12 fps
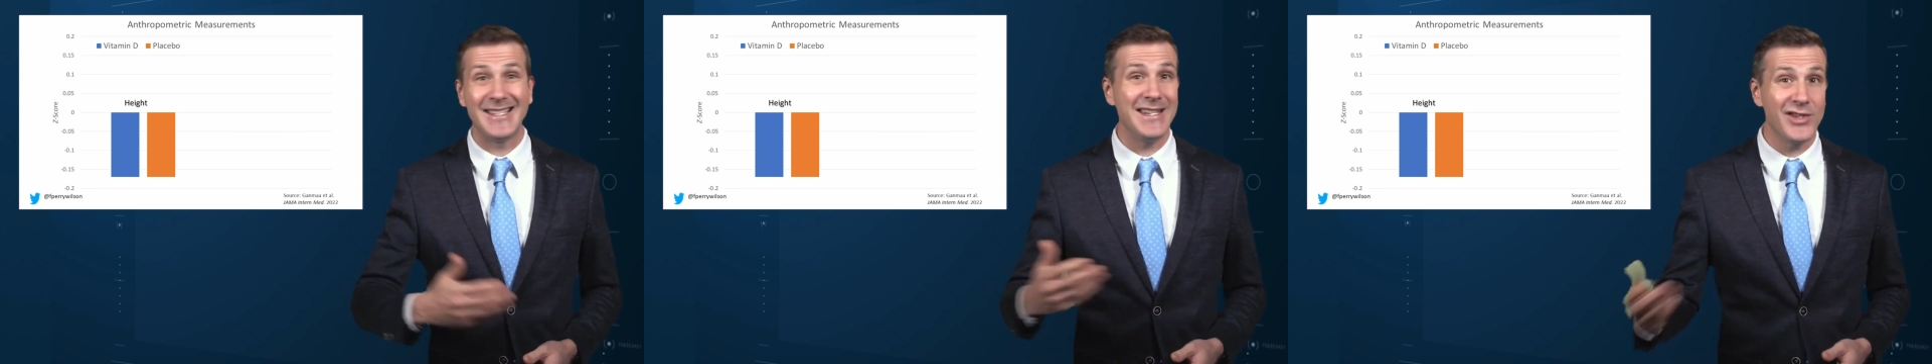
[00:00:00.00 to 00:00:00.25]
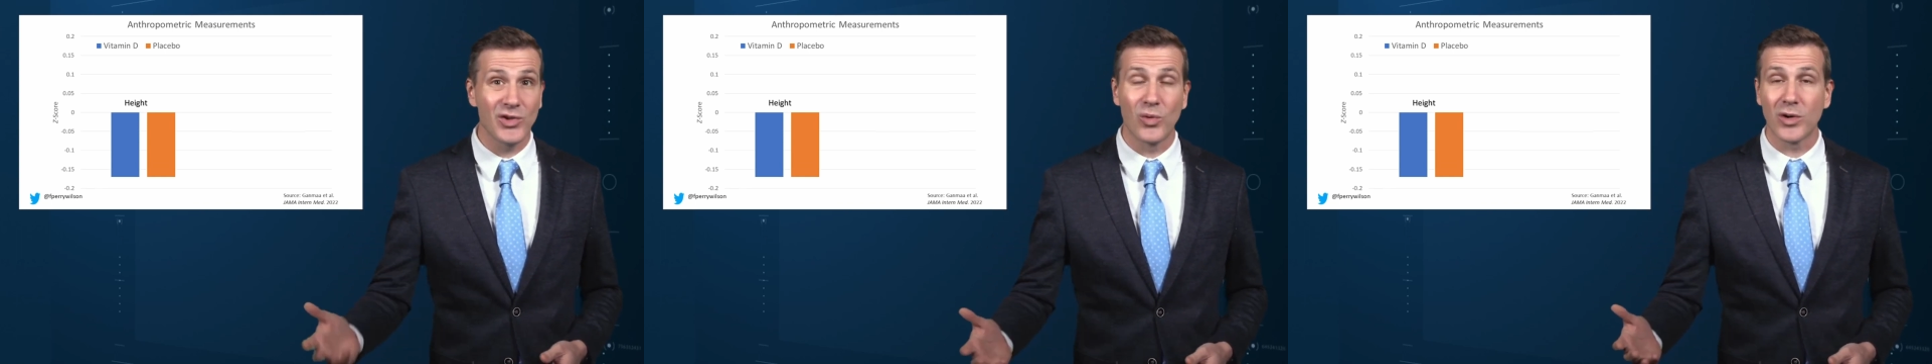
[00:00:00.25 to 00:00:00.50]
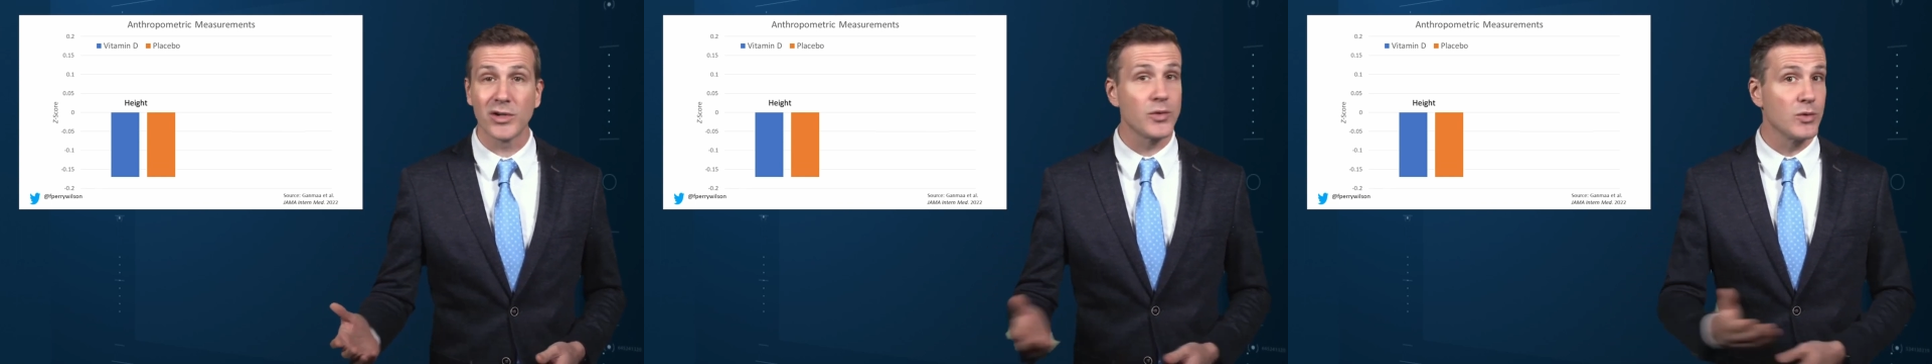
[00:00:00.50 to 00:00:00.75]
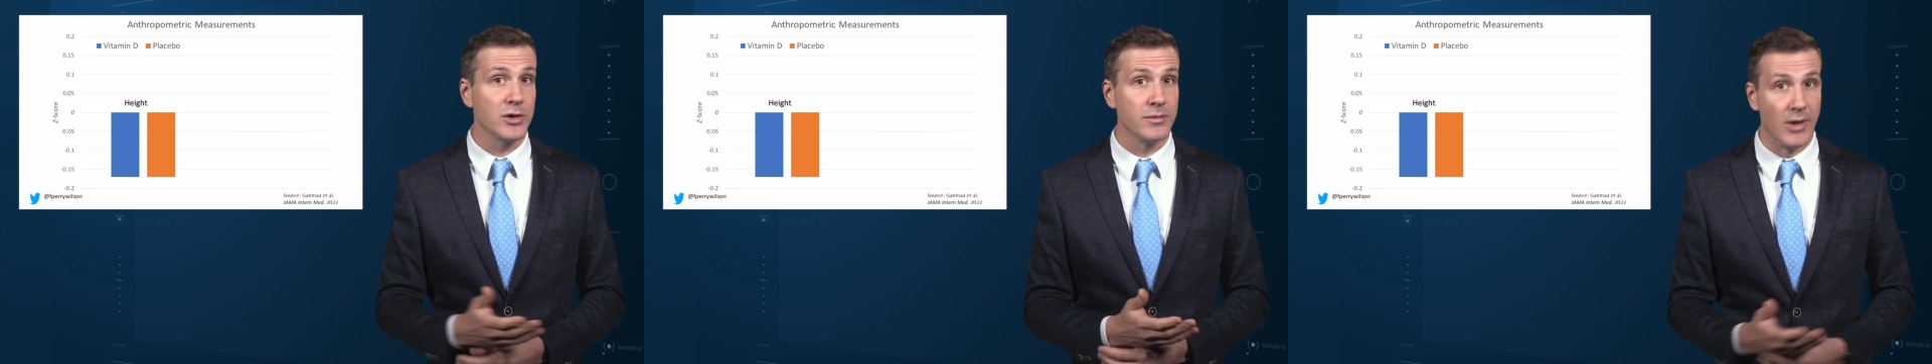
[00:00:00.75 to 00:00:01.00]

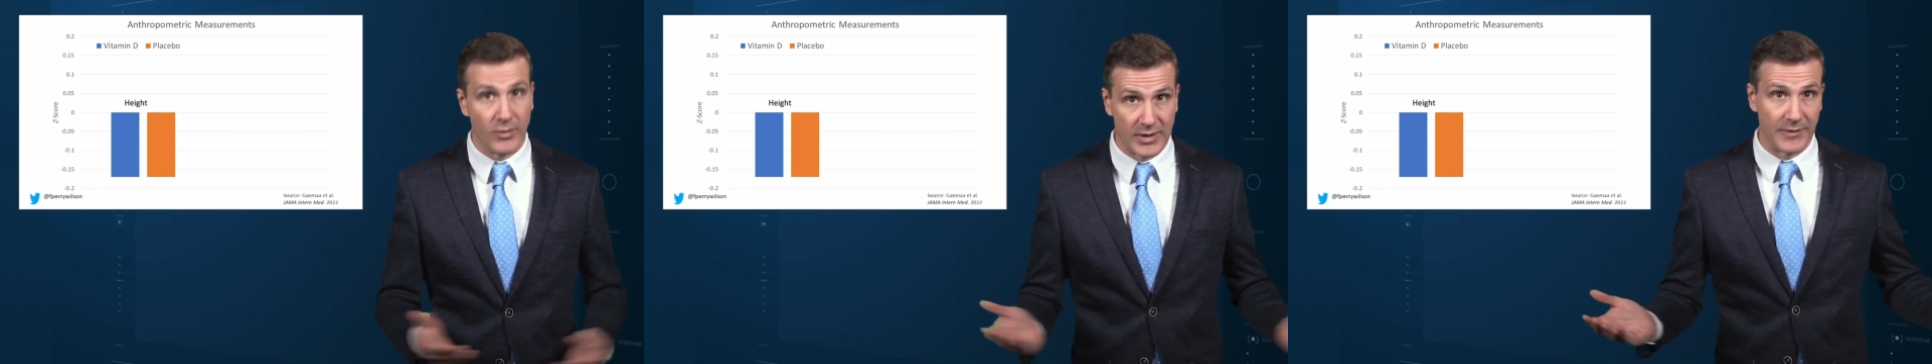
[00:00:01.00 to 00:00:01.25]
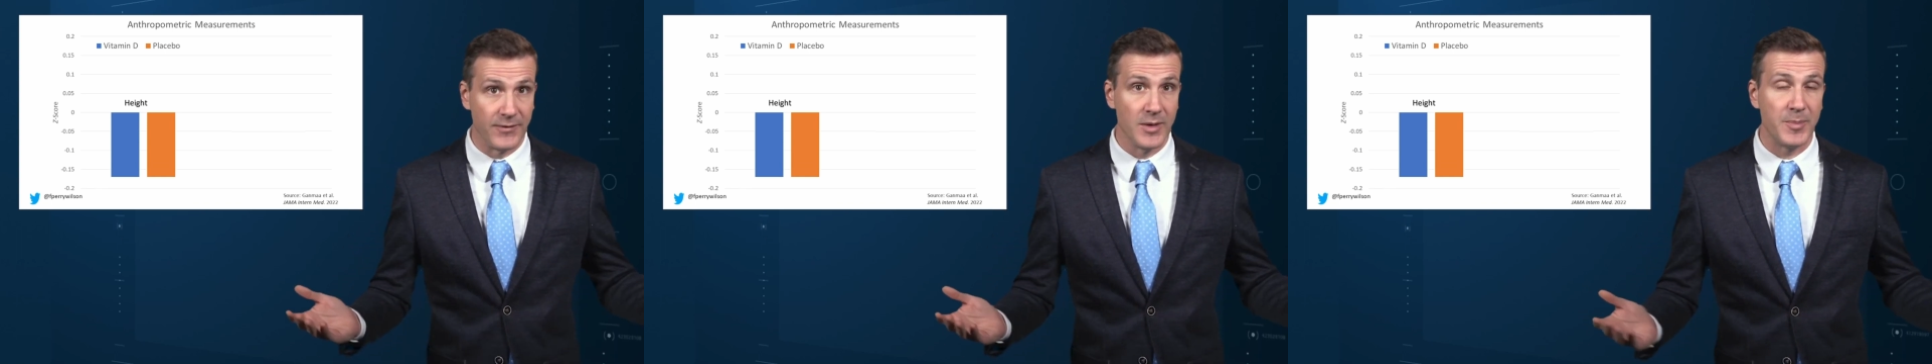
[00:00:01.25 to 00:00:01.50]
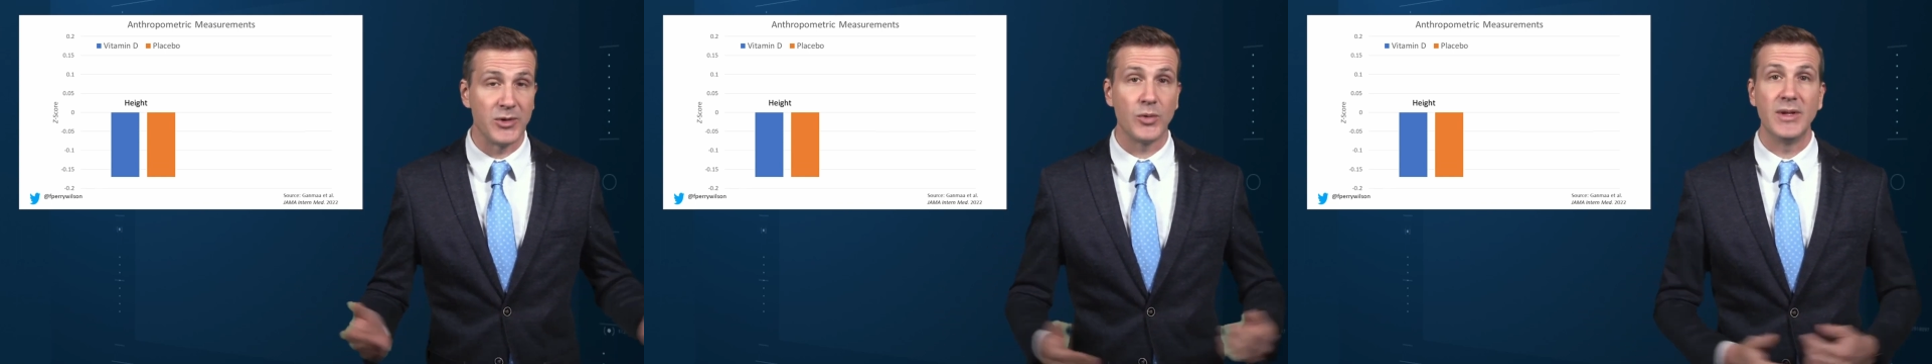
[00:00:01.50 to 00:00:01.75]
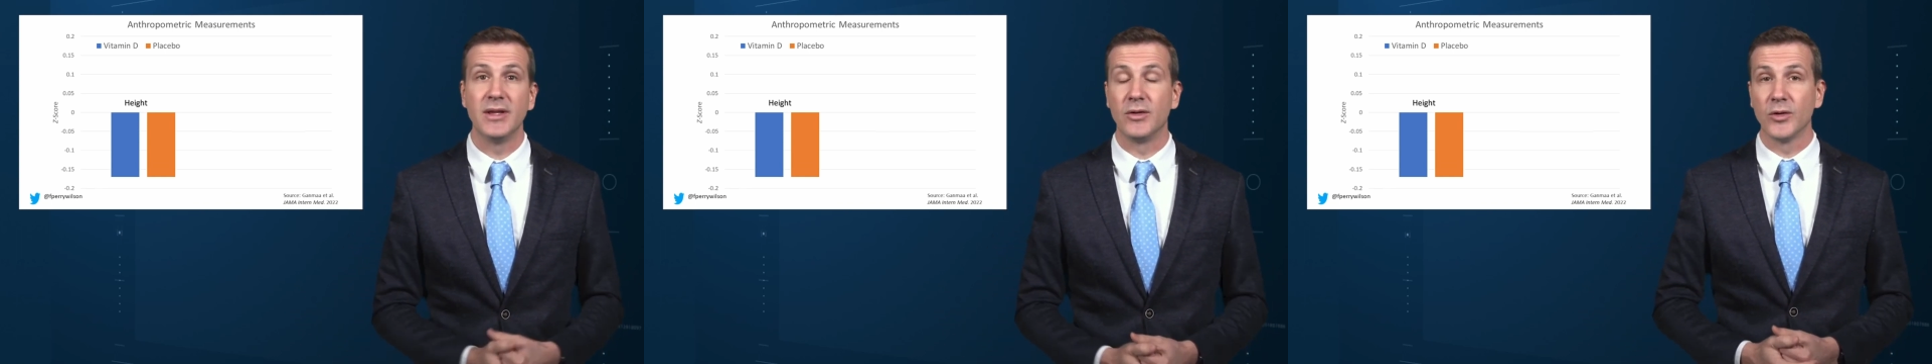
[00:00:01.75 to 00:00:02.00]
Z-scores were no different
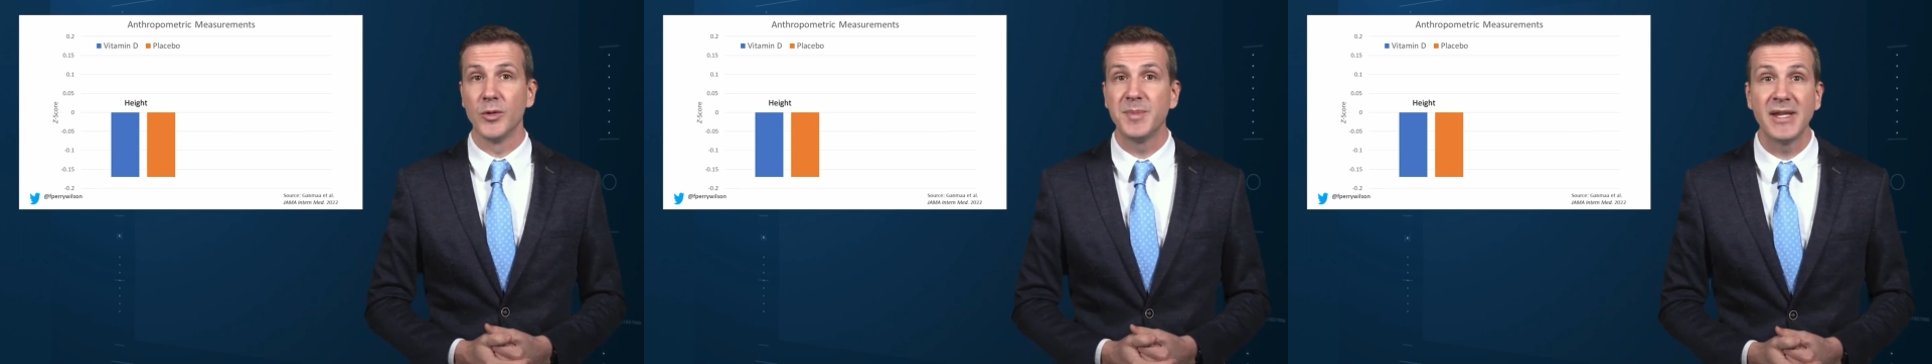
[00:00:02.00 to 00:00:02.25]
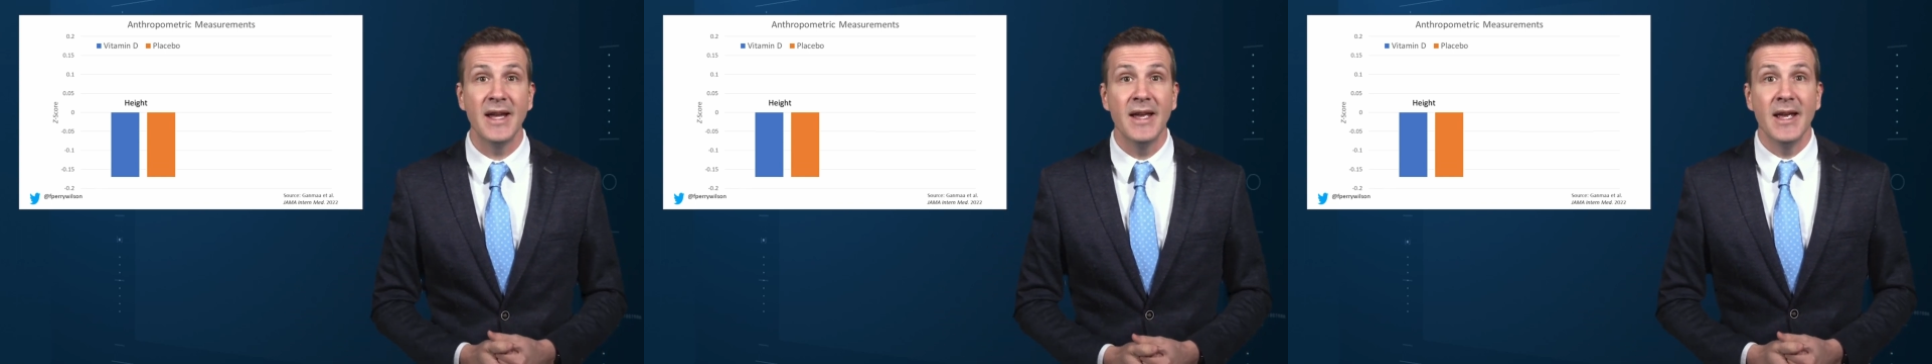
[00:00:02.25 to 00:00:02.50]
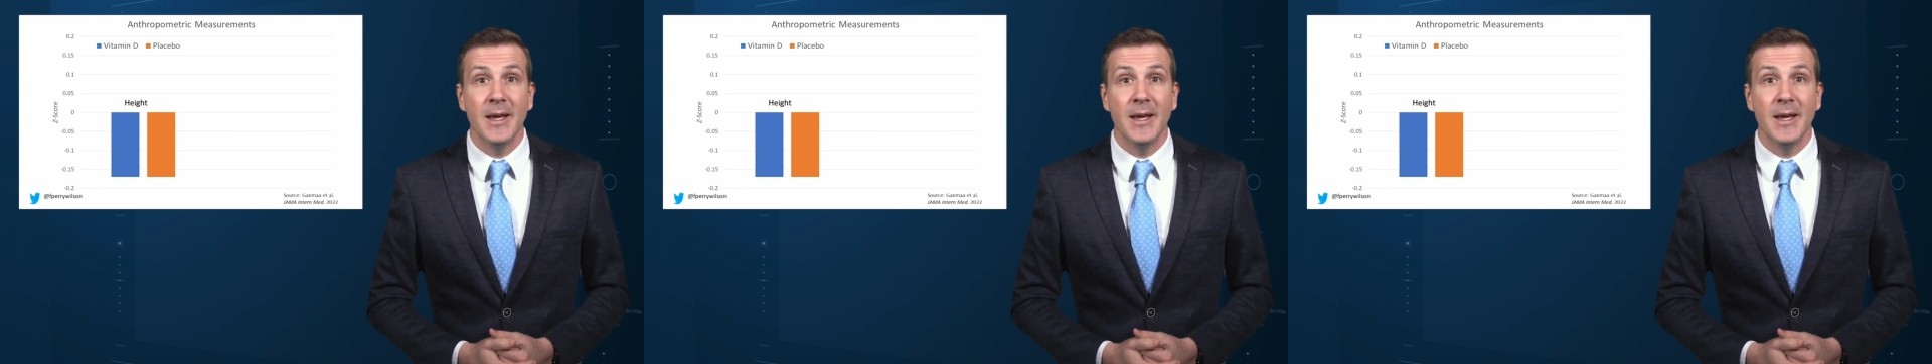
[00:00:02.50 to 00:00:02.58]
between the groups,